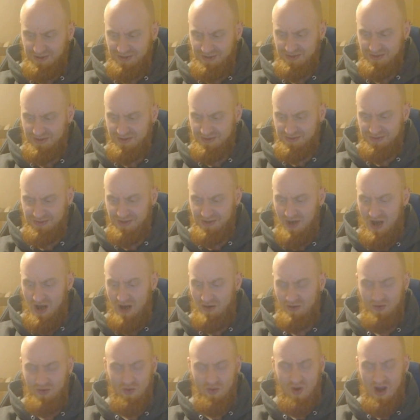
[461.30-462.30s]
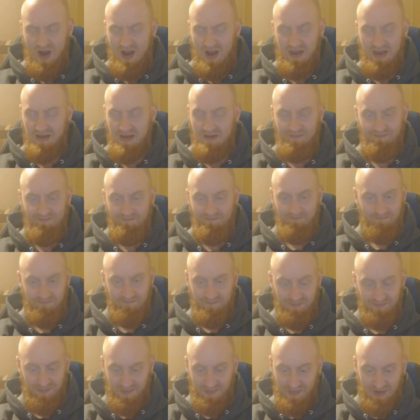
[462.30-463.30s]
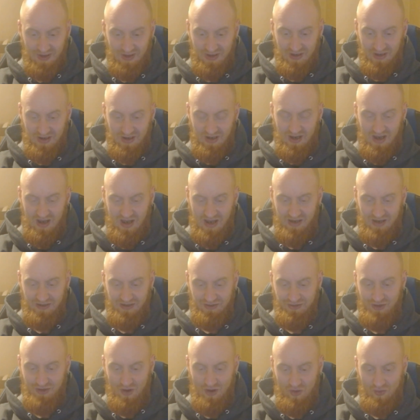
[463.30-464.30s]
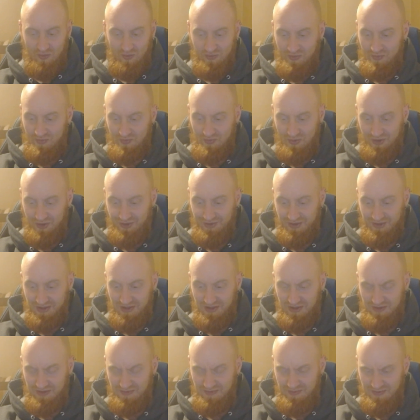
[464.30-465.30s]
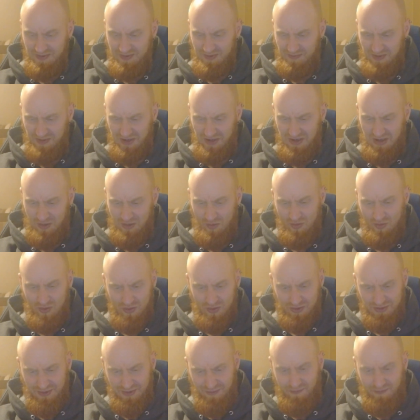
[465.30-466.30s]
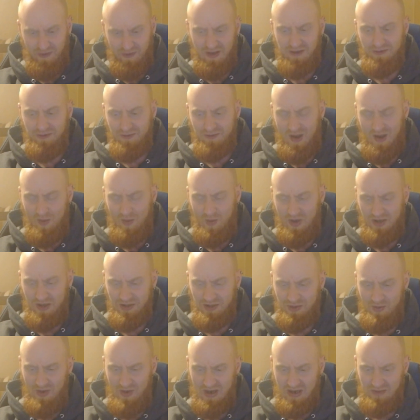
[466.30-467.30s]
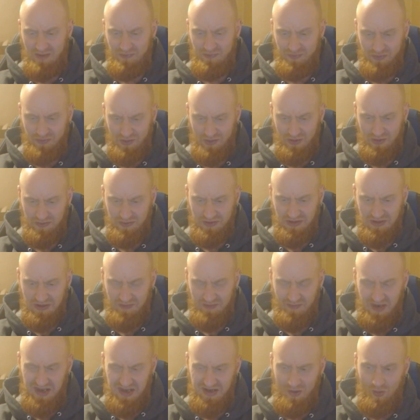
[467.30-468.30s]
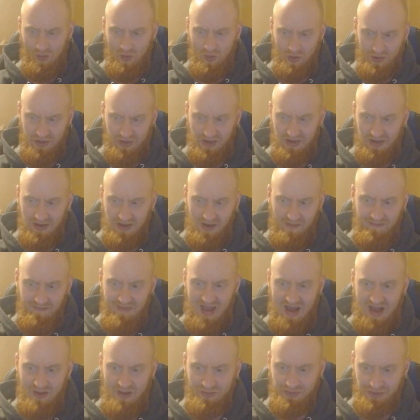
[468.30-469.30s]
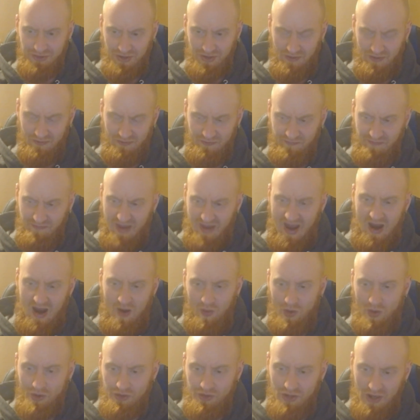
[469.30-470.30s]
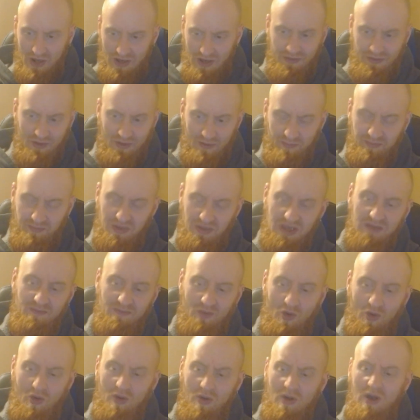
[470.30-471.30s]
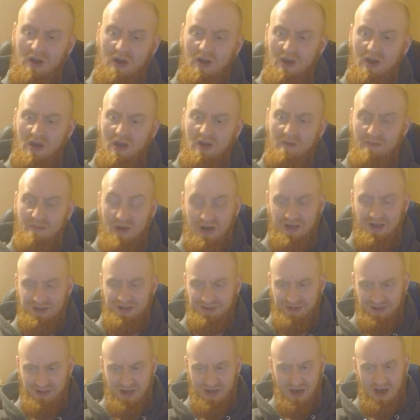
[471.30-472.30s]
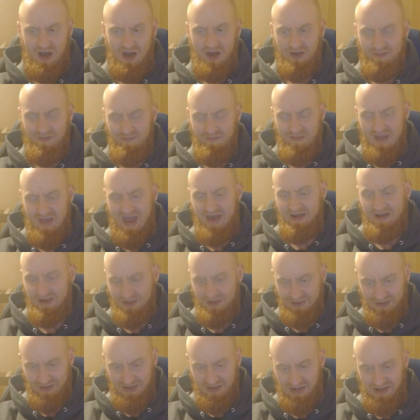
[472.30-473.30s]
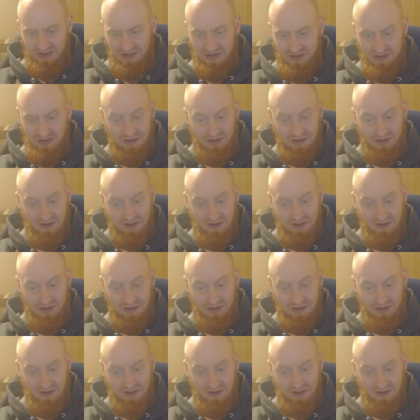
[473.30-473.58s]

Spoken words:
it's not who I am. I don't really. I mean, in order to think that way, you have to give inordinate amounts of power to other people because it automatically